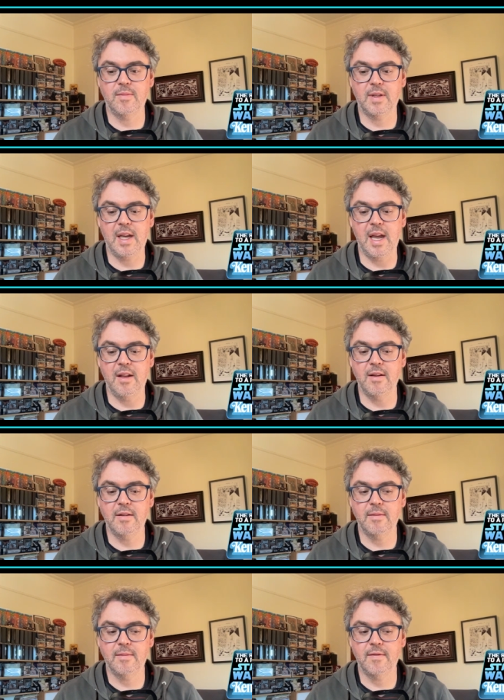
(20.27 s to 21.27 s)

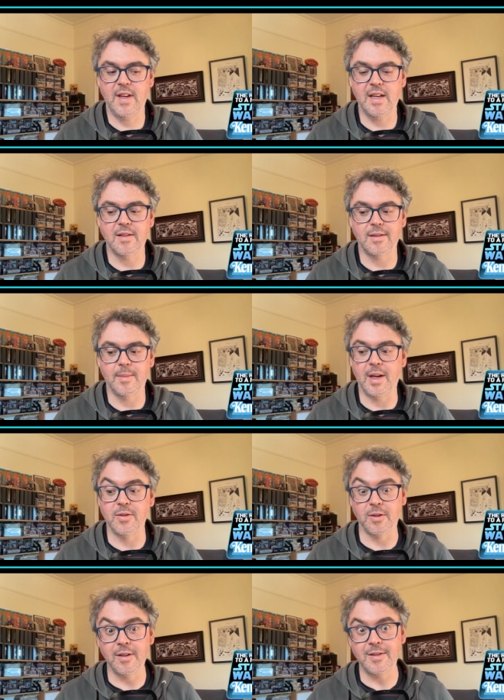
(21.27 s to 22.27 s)
Kenner figures. I mean, I
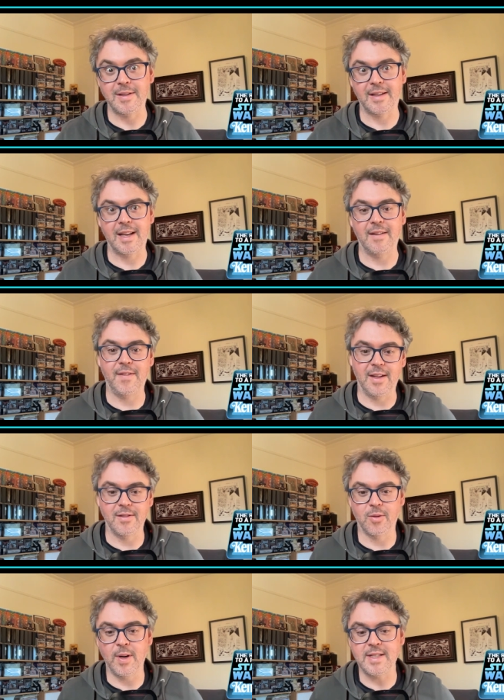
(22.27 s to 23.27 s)
was always into Kenner
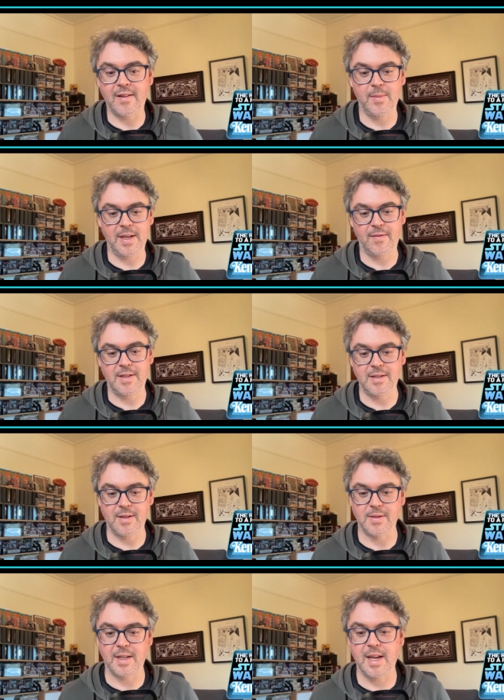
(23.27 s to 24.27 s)
figures, always have been ever since
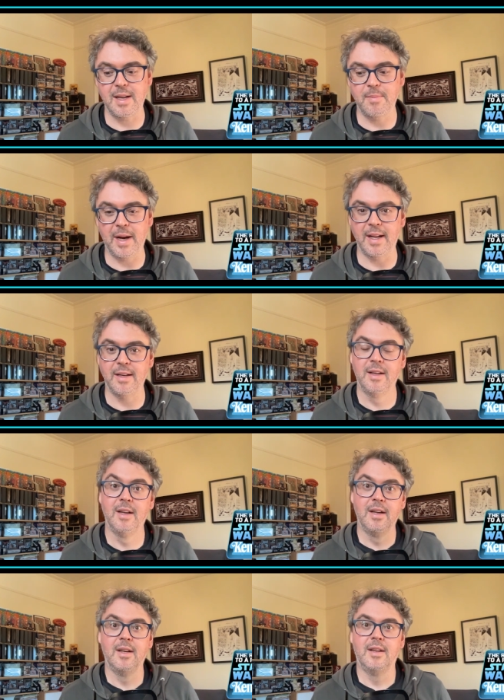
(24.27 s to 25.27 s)
I was a kid, but
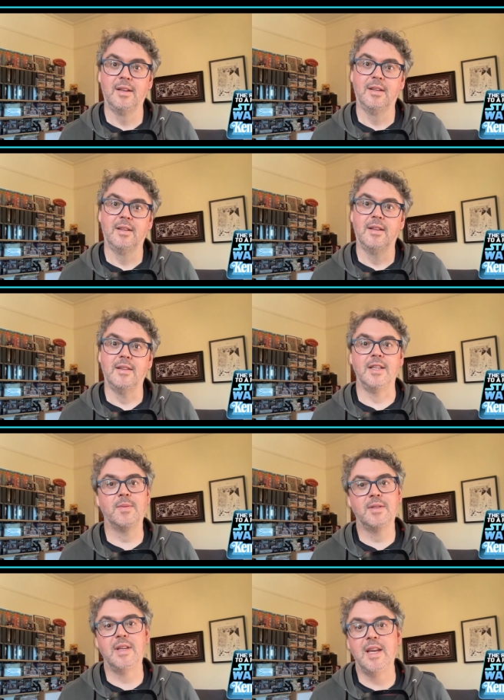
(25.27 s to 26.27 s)
this
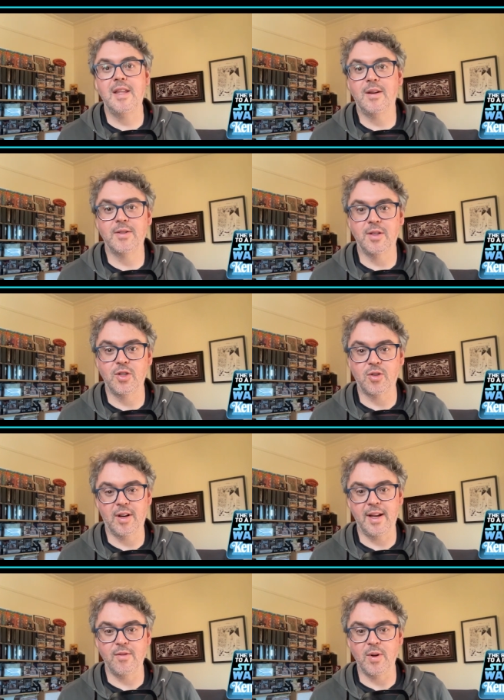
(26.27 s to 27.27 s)
was the year that I was going to
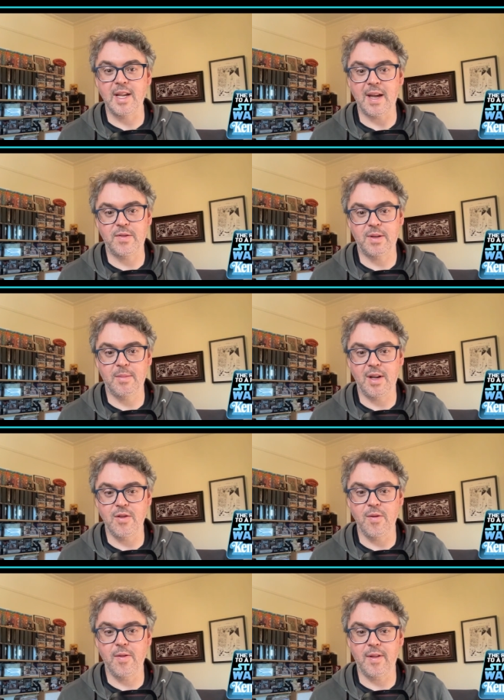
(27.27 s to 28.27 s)
try and recapture my
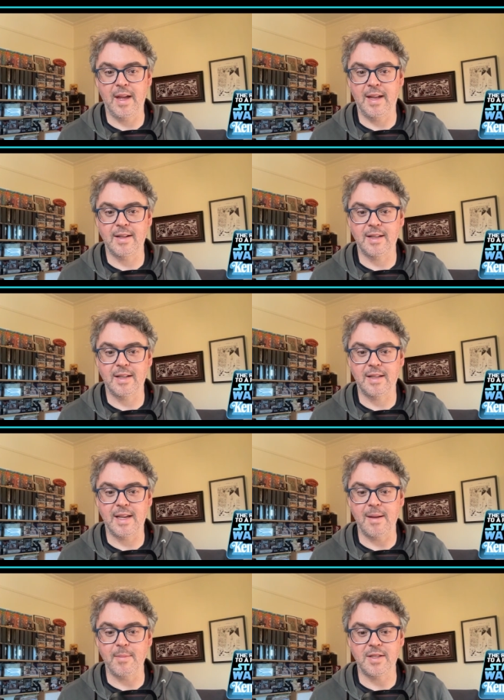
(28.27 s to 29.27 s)
youth and
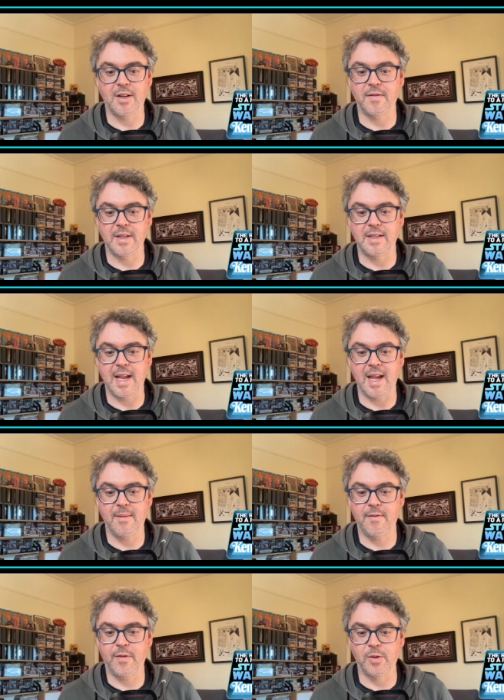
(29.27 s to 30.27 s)
get myself a
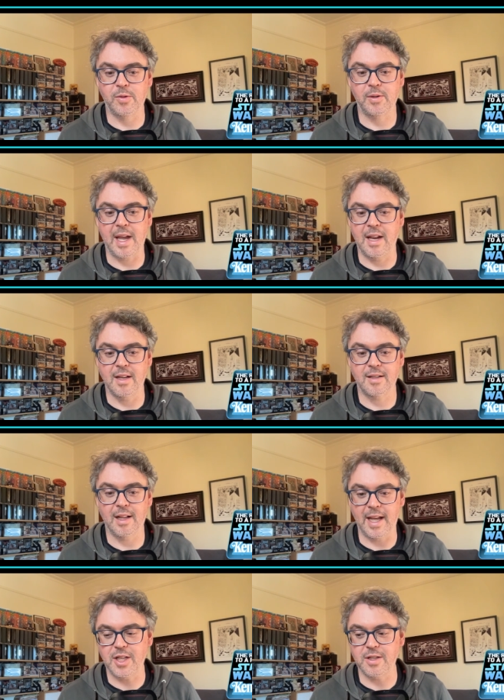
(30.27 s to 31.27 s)
damn full Kenner
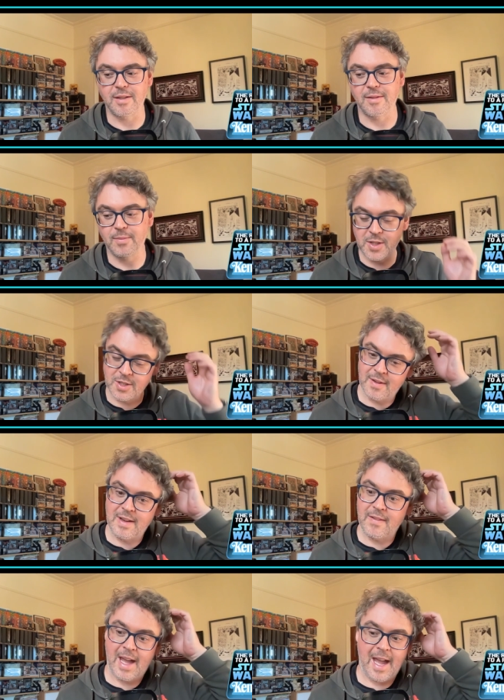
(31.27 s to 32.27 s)
collection, which I've
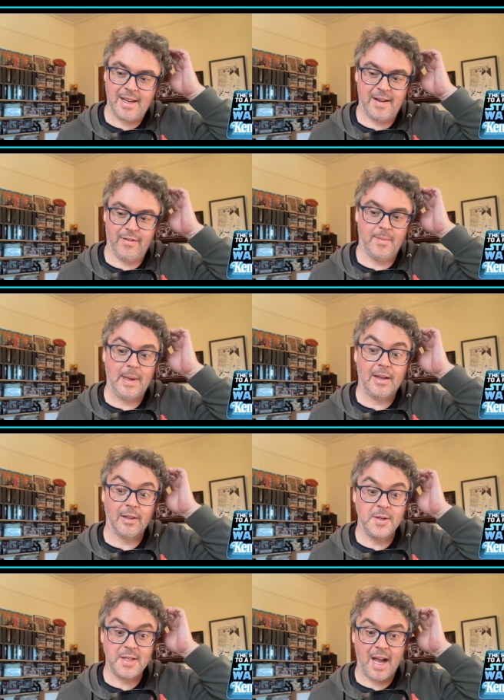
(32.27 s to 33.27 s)
never had, never been
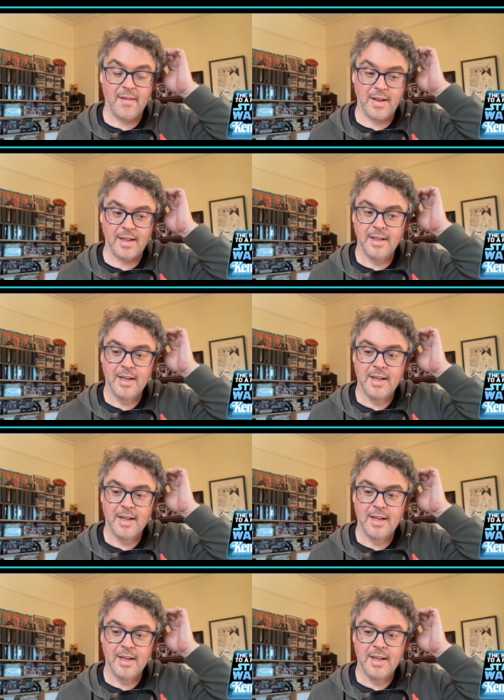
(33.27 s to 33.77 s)
close to having.